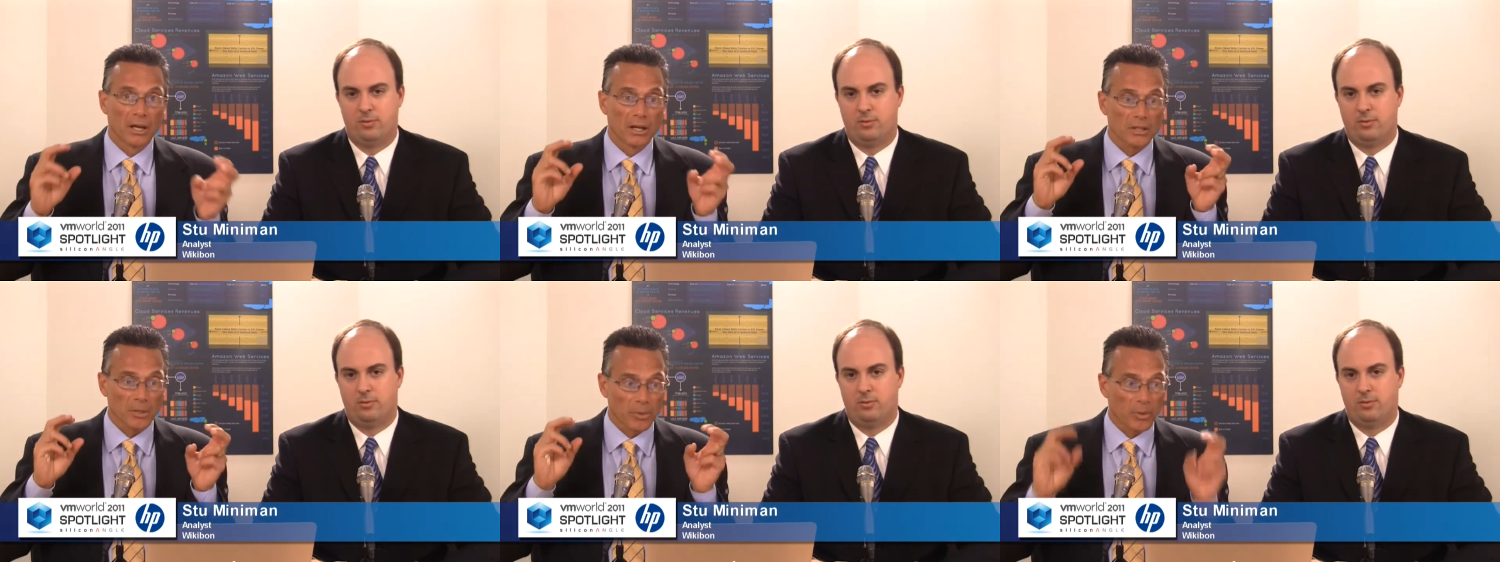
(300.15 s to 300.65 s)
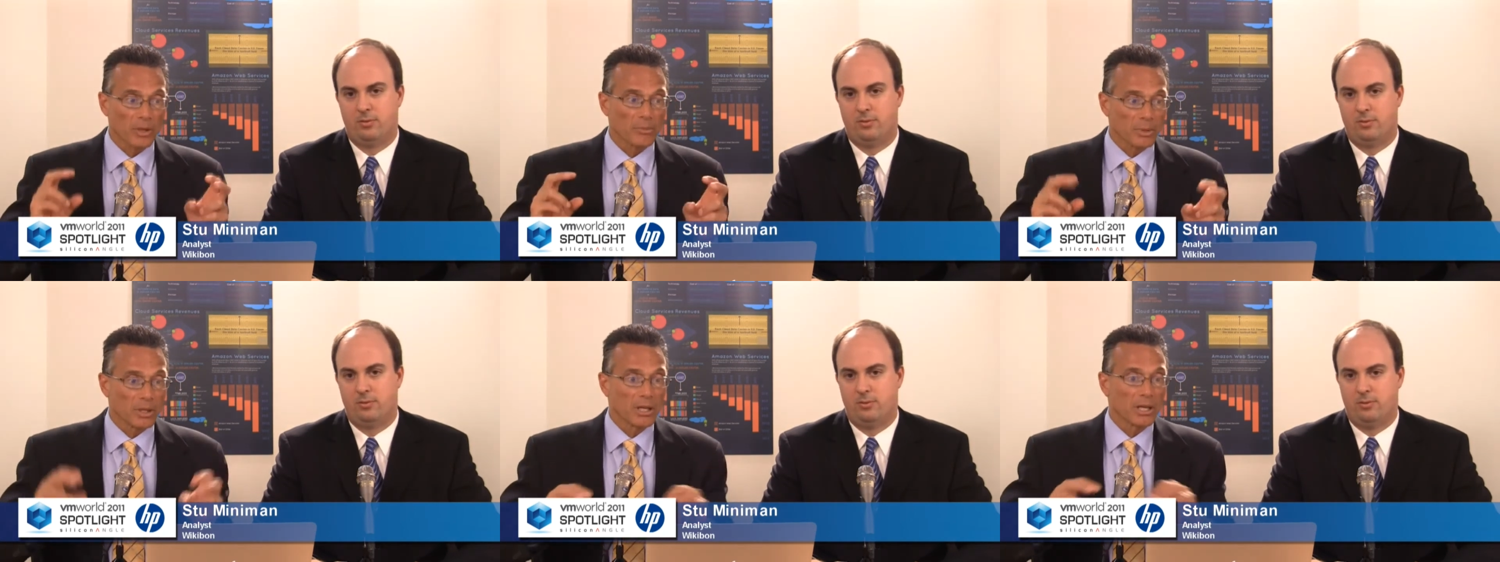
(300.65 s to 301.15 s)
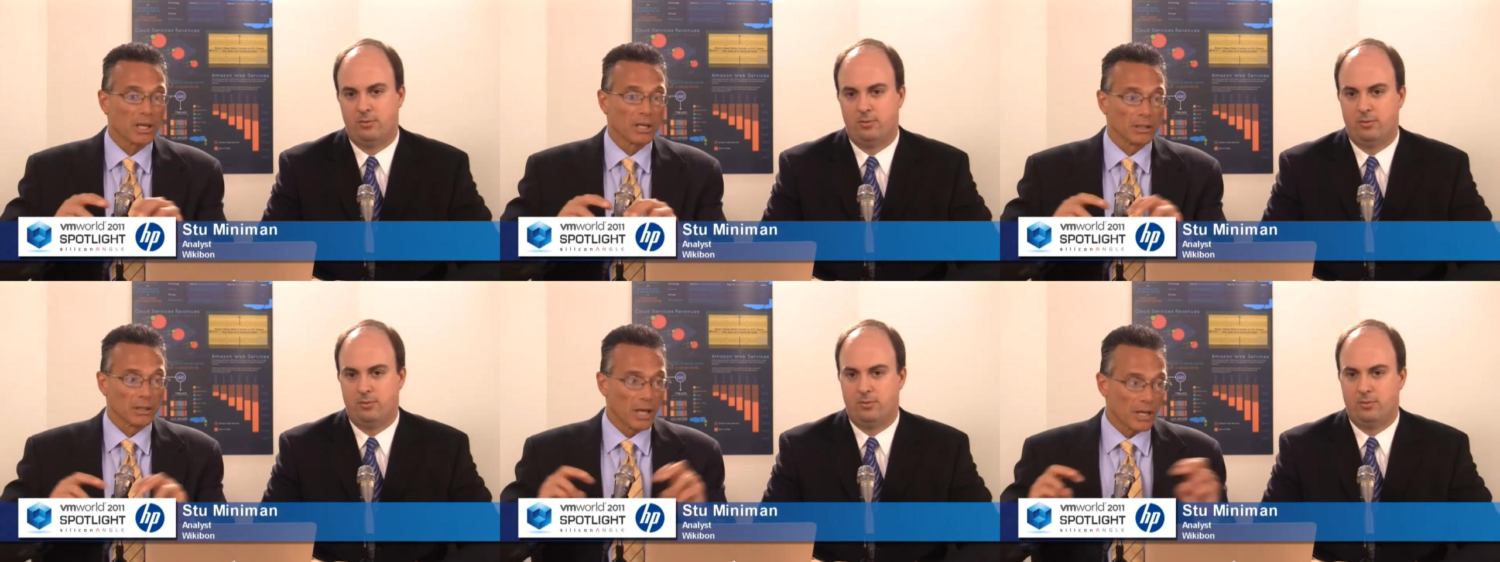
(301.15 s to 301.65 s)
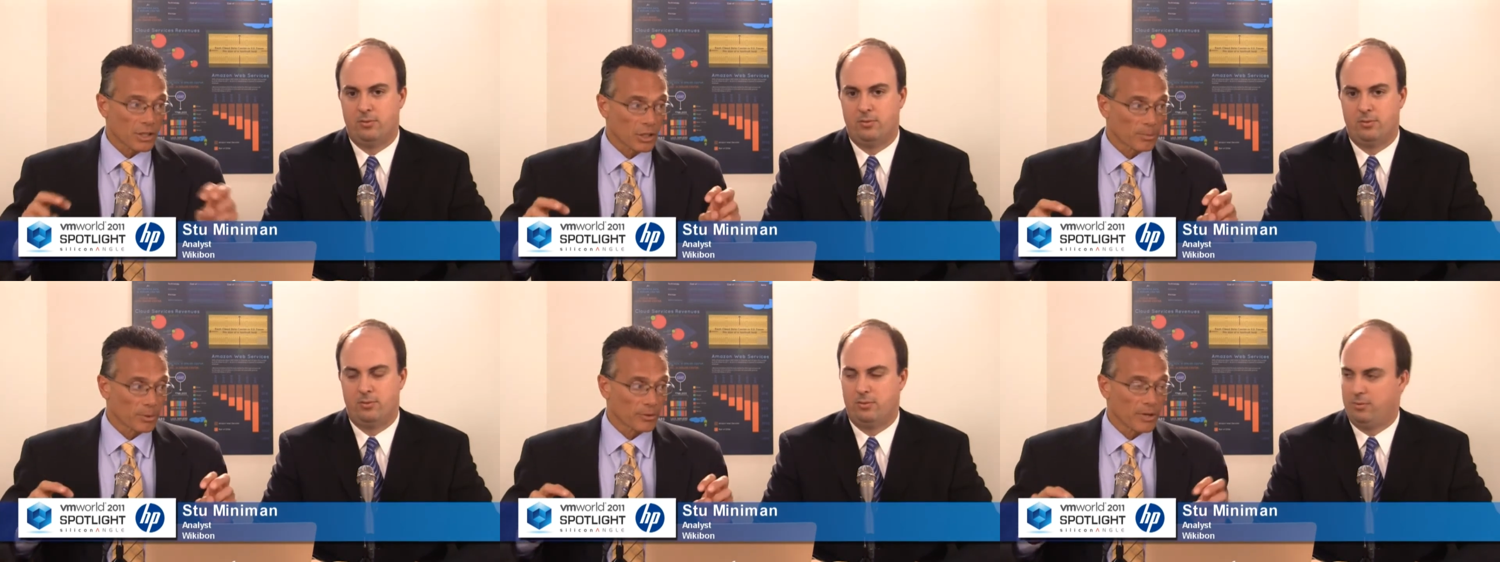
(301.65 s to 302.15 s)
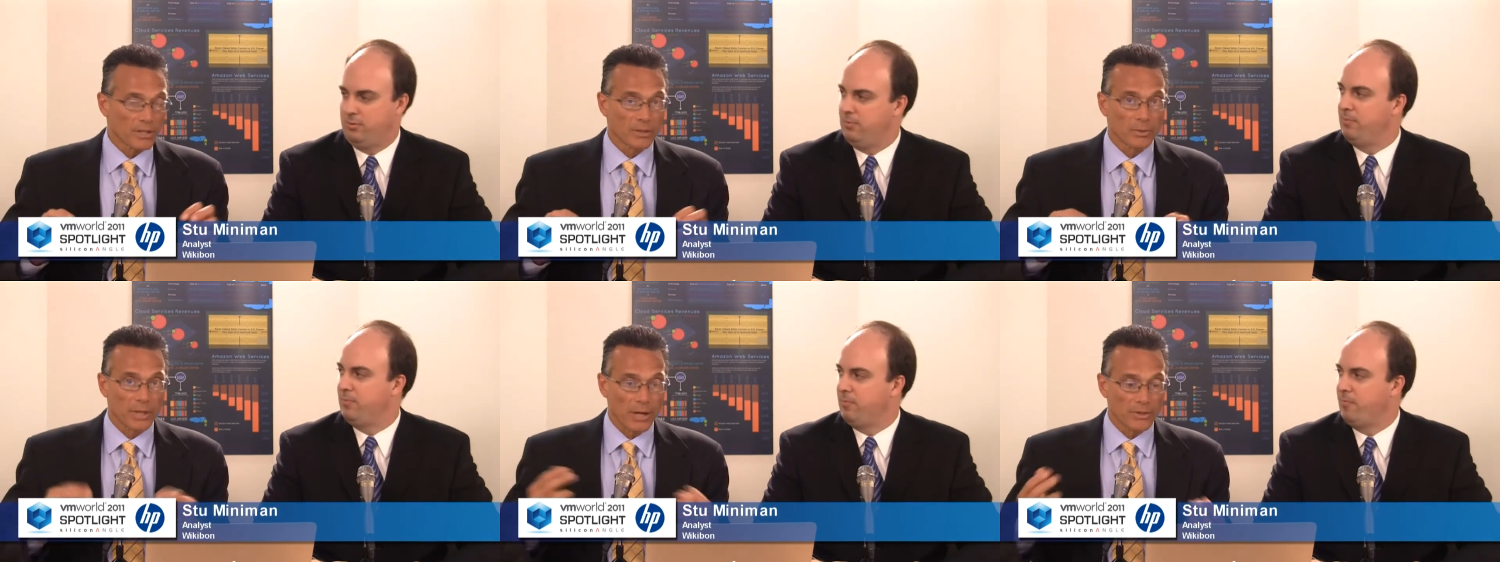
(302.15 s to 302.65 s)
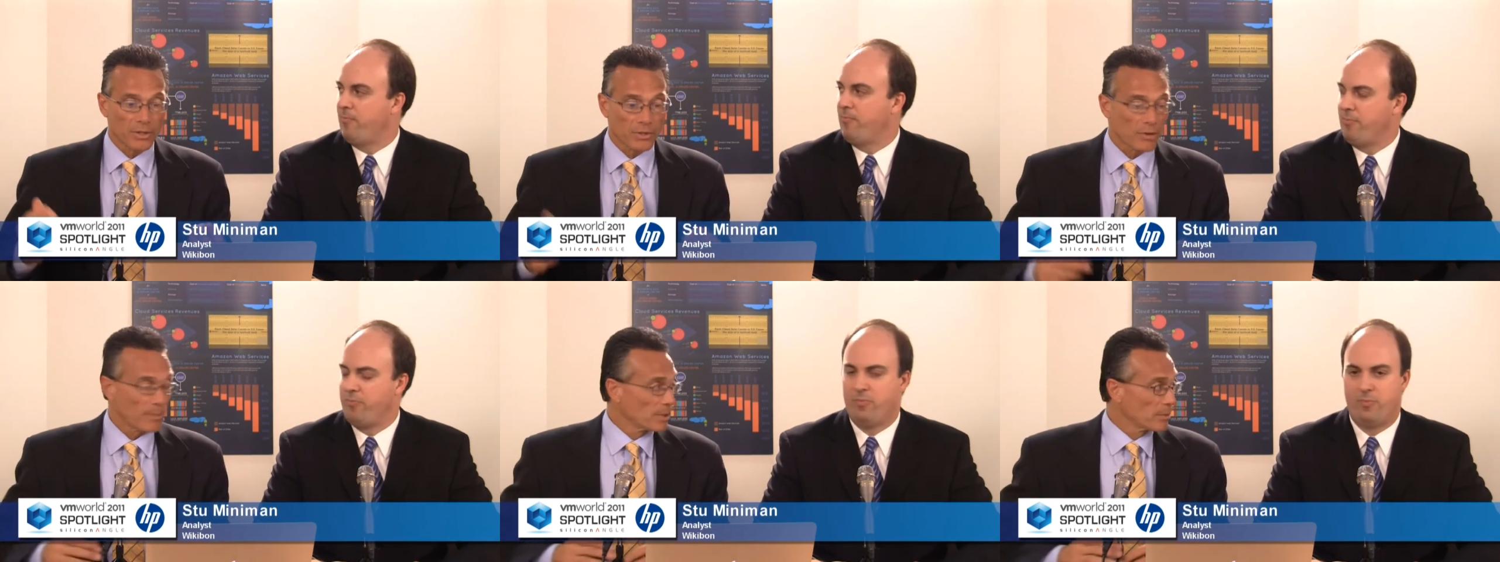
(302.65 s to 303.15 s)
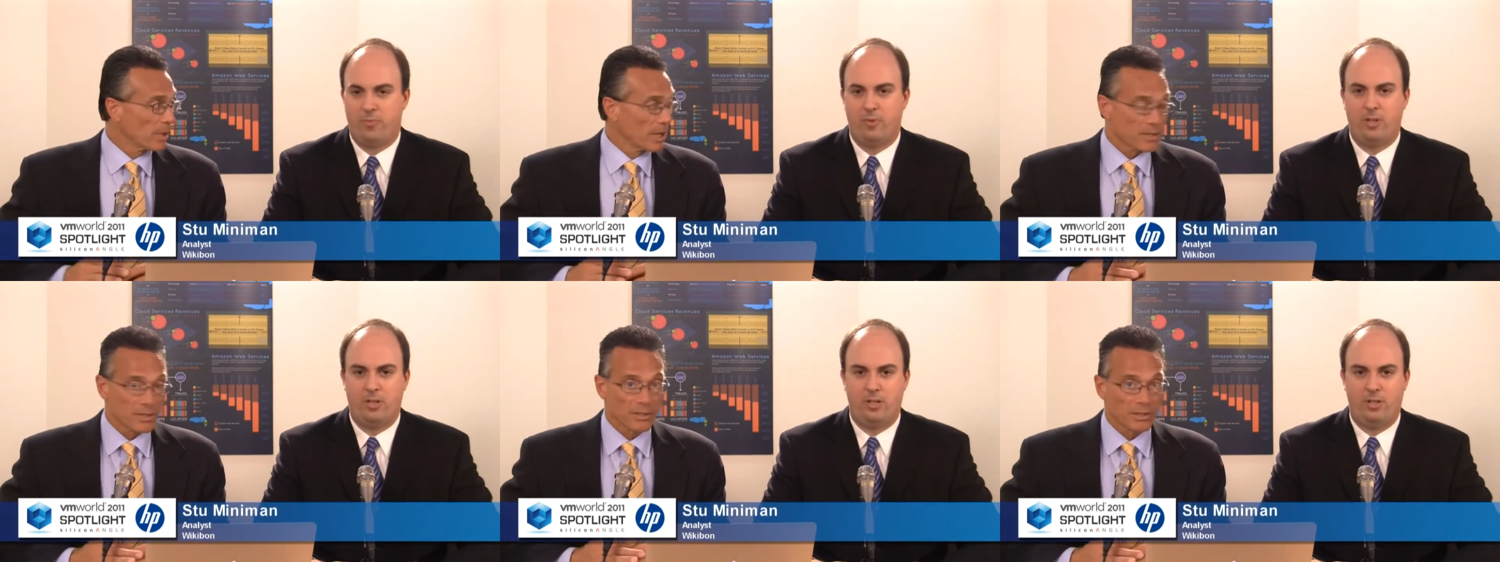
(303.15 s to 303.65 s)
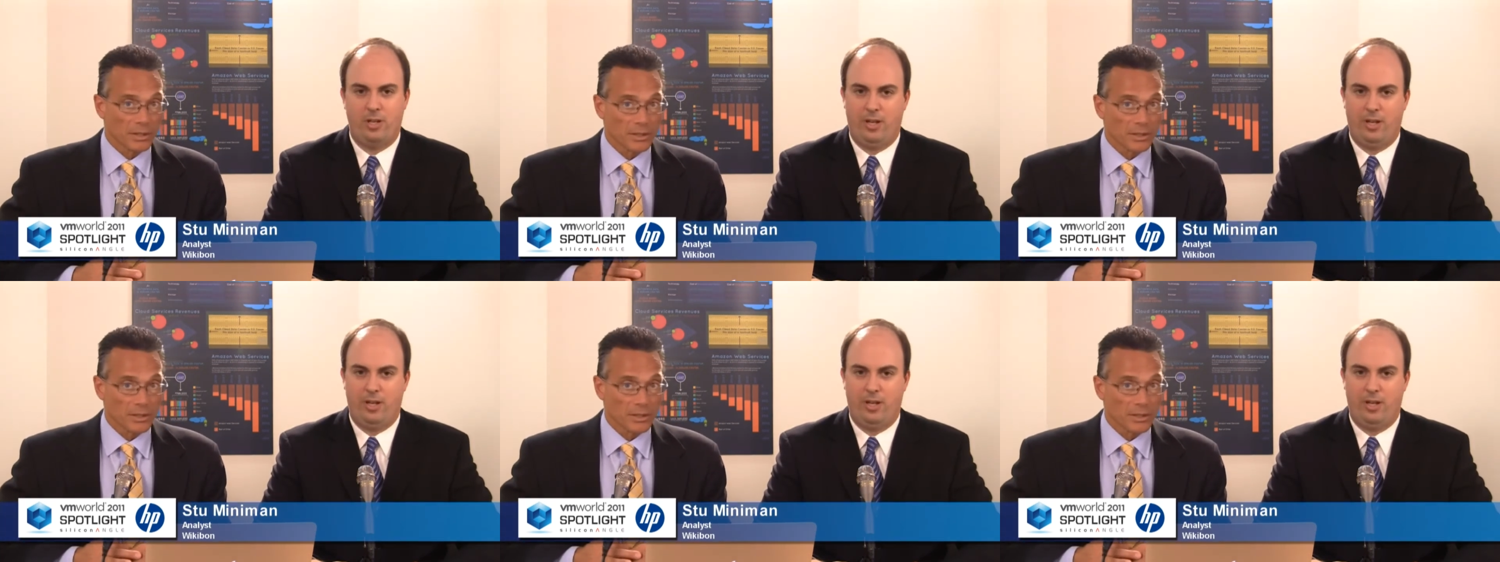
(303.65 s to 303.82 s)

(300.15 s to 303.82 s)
Speaker 1: to point B in a logical progression without disrupting my existing